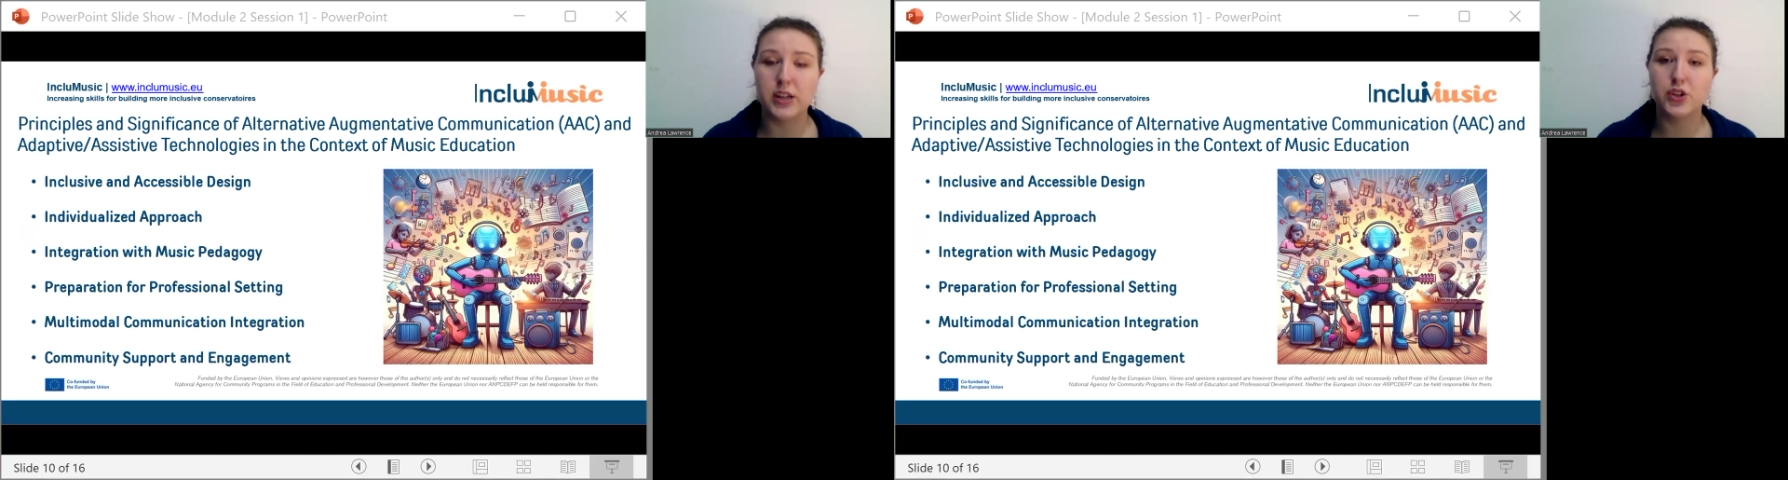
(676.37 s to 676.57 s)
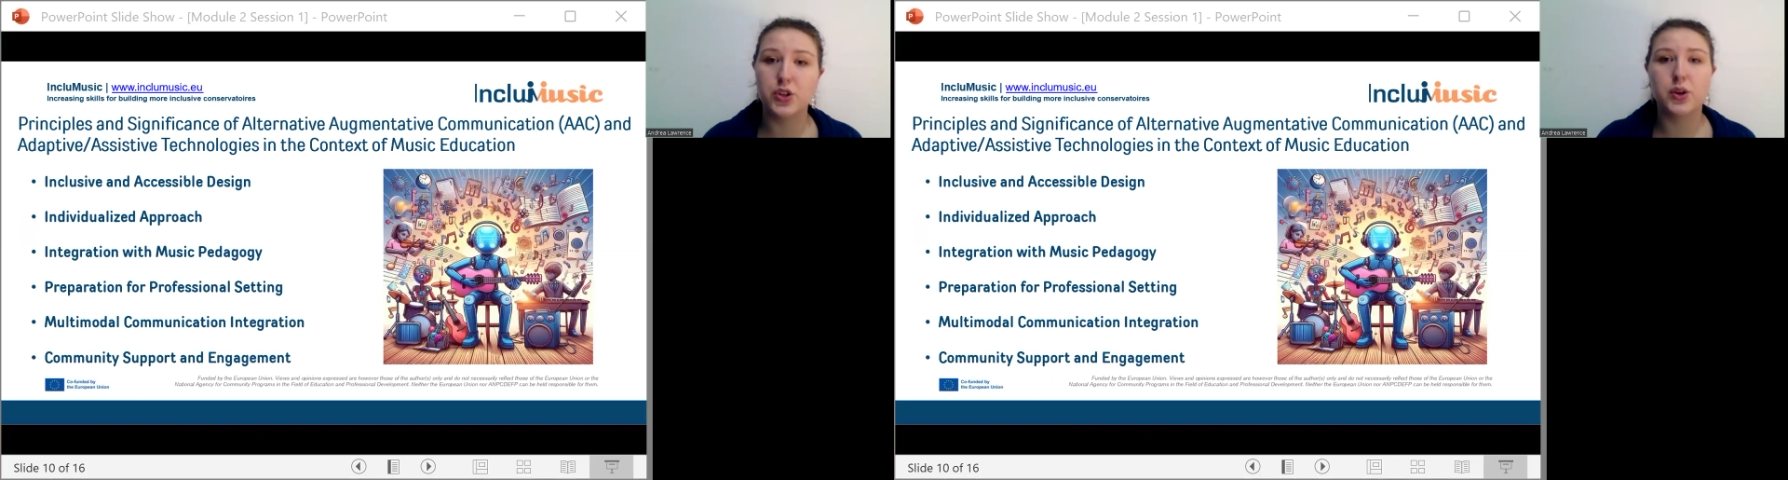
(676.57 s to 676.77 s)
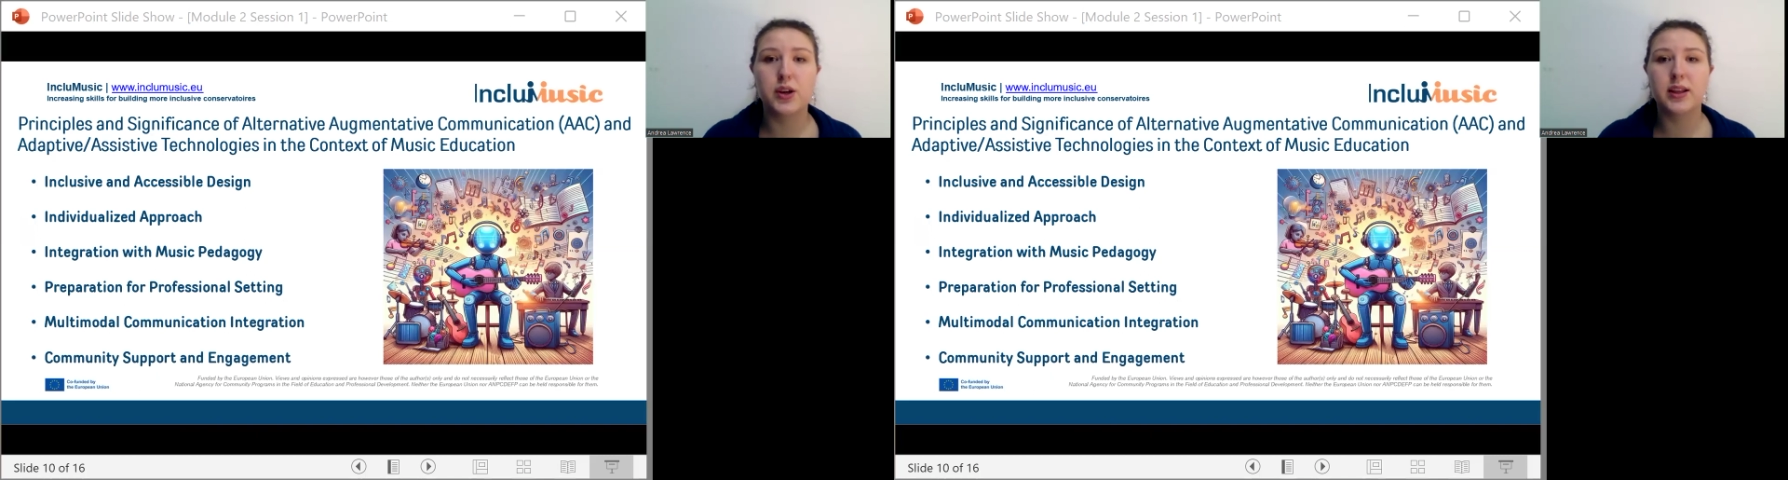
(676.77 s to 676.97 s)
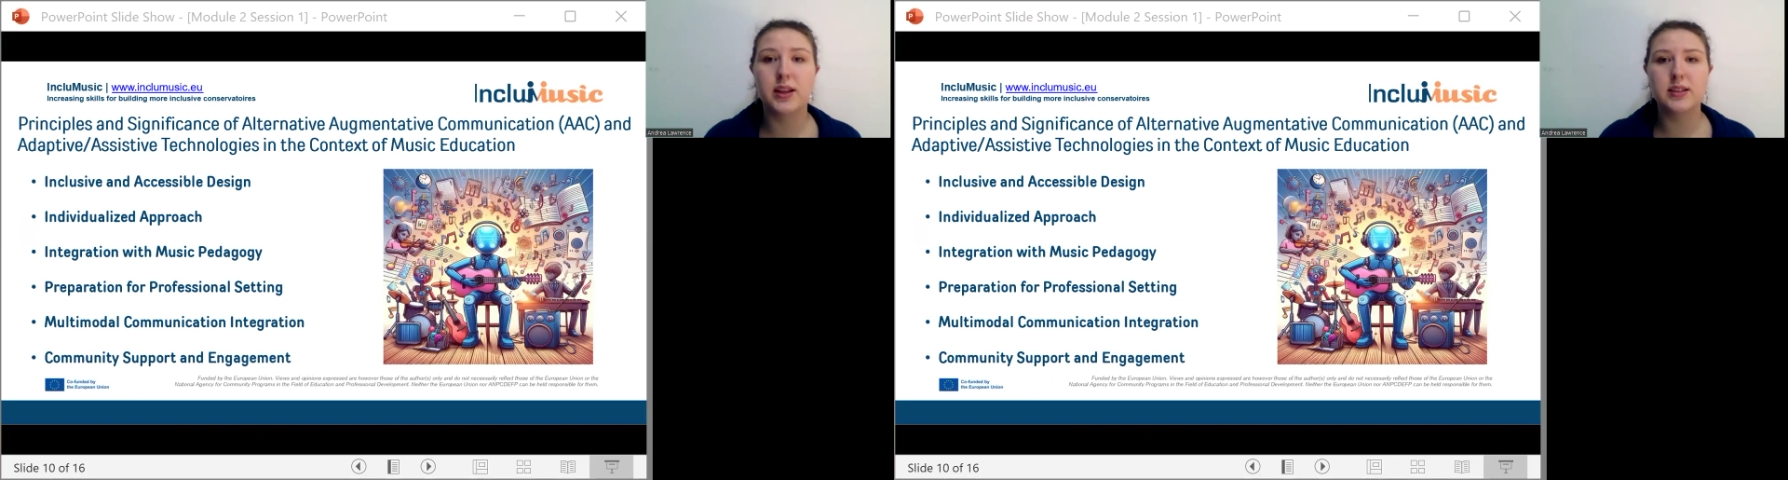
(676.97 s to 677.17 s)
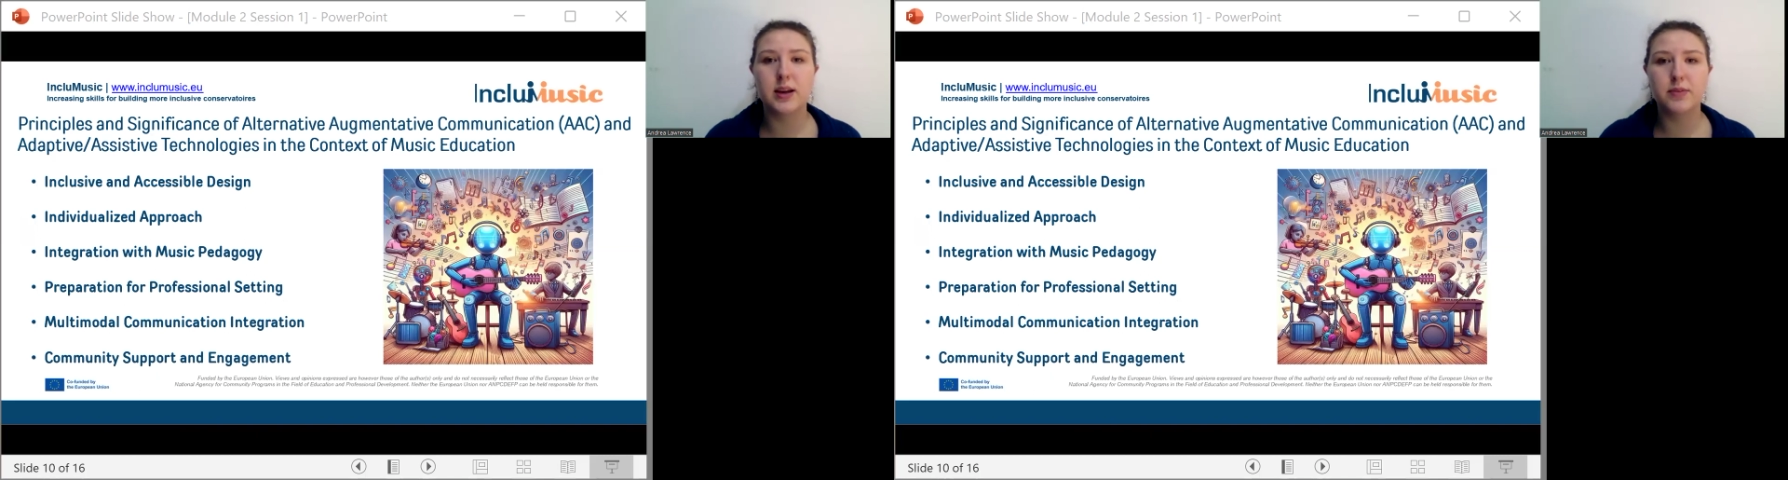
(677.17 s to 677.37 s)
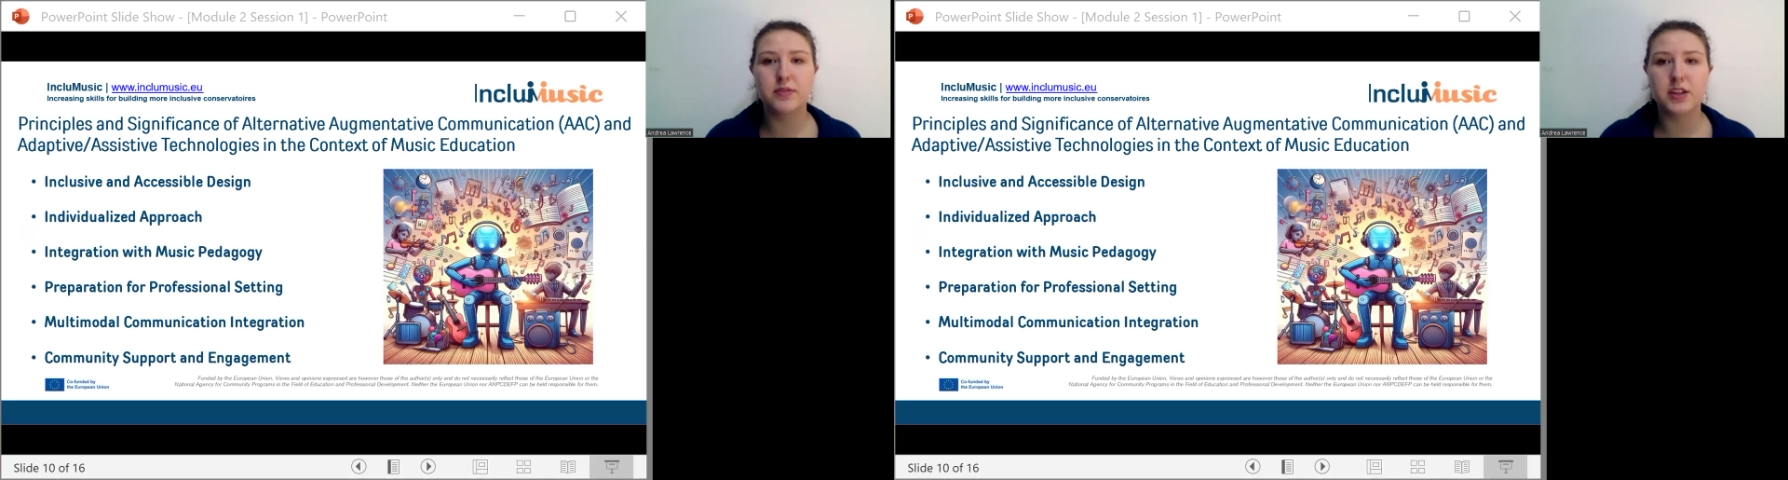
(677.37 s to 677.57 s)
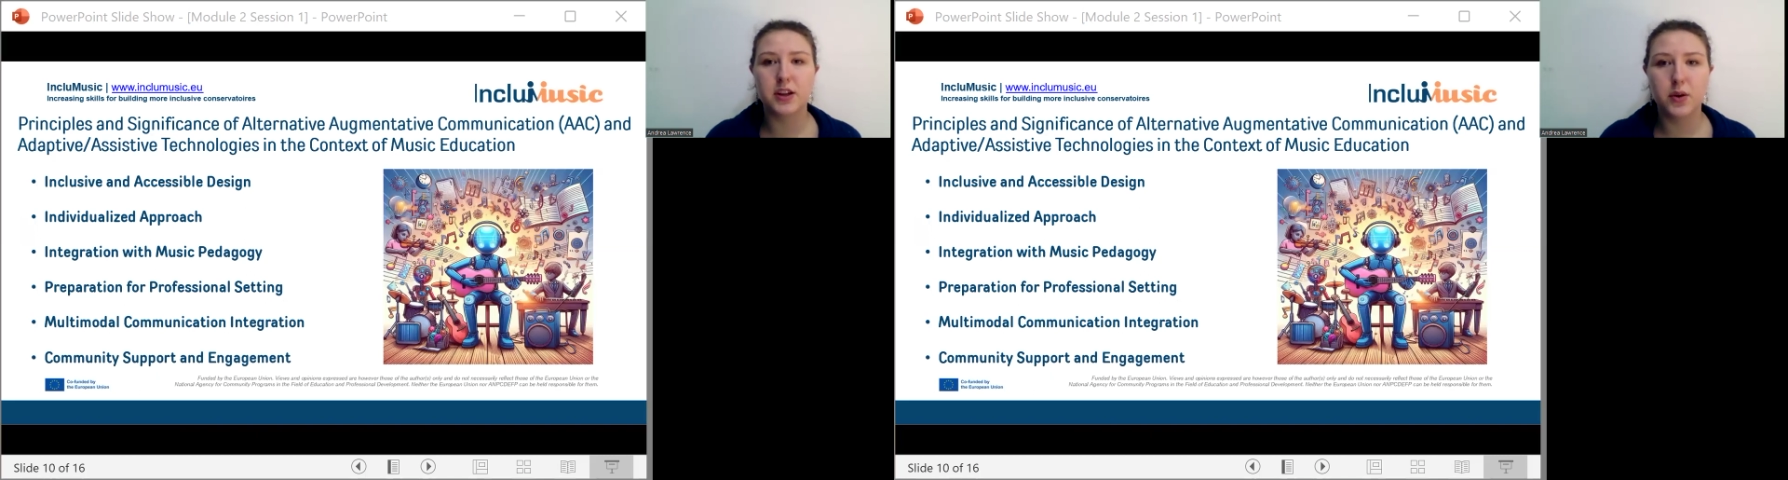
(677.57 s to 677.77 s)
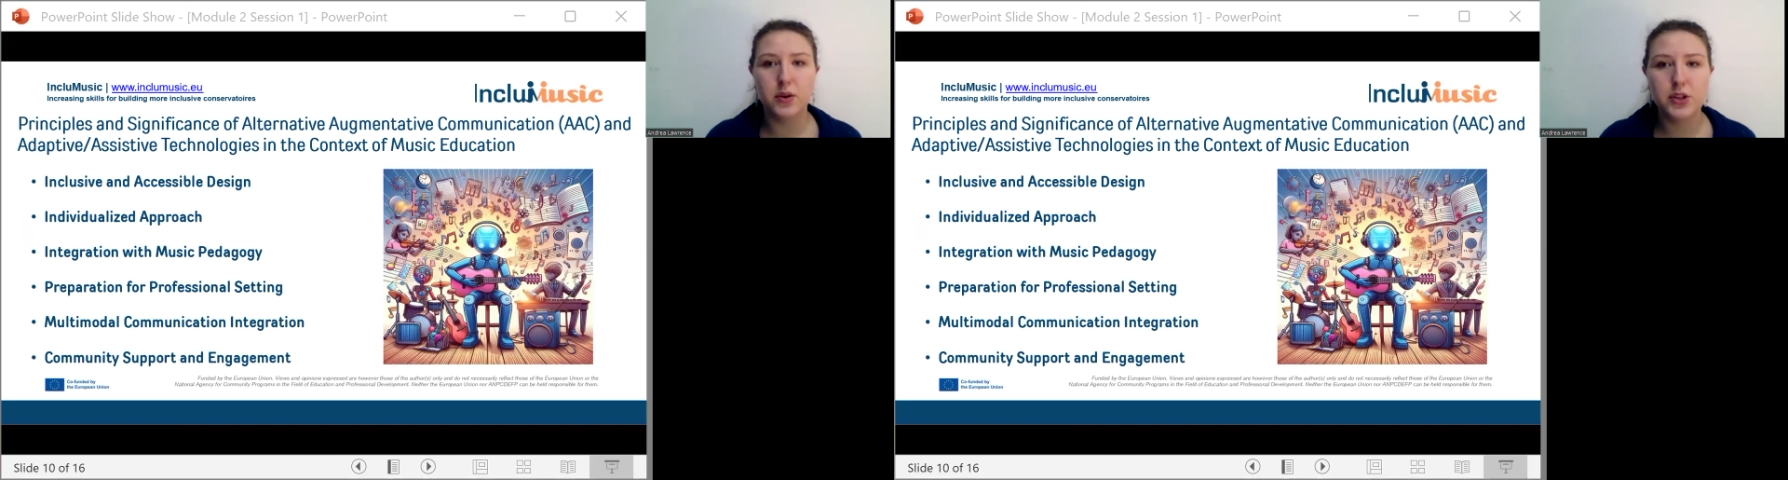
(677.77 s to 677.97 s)
ensuring that adaptive
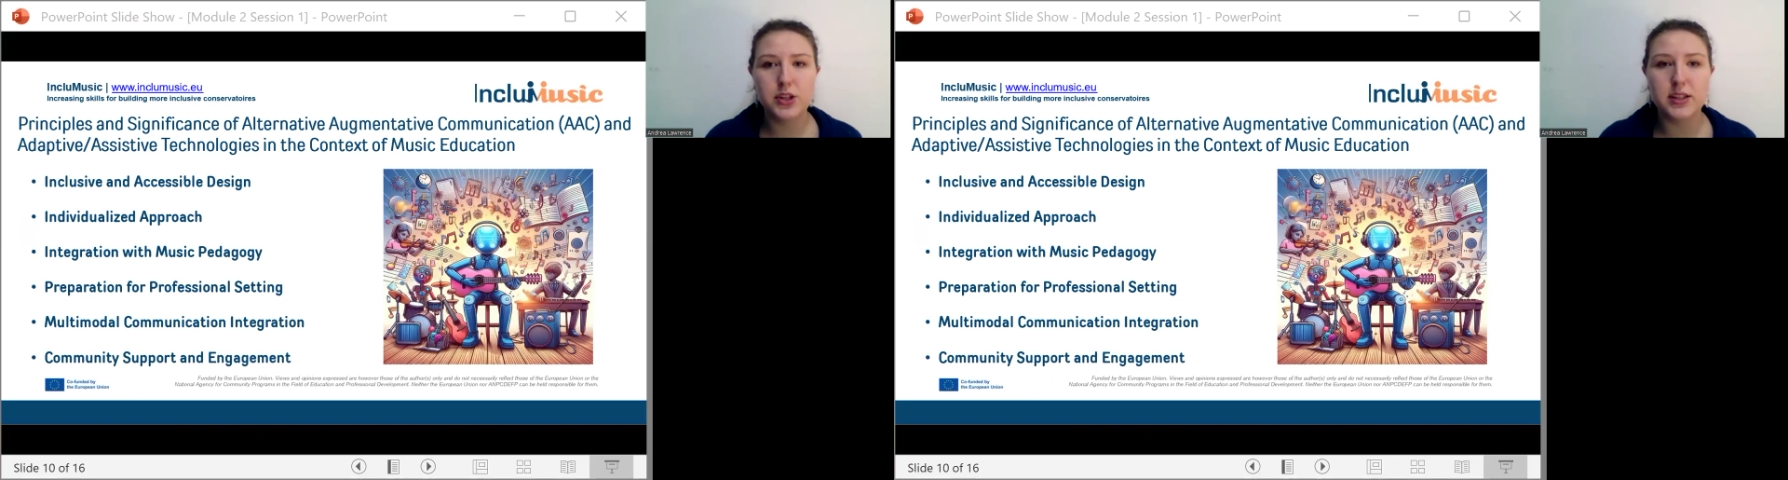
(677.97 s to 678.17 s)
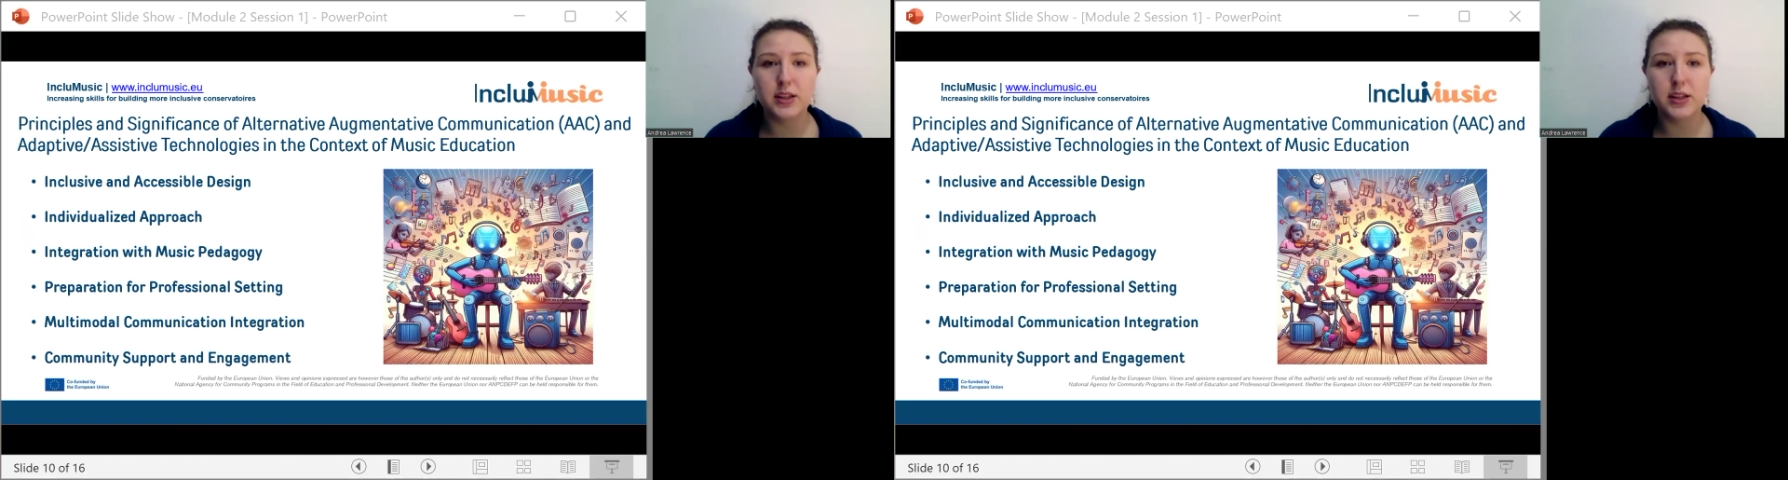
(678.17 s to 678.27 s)
technologies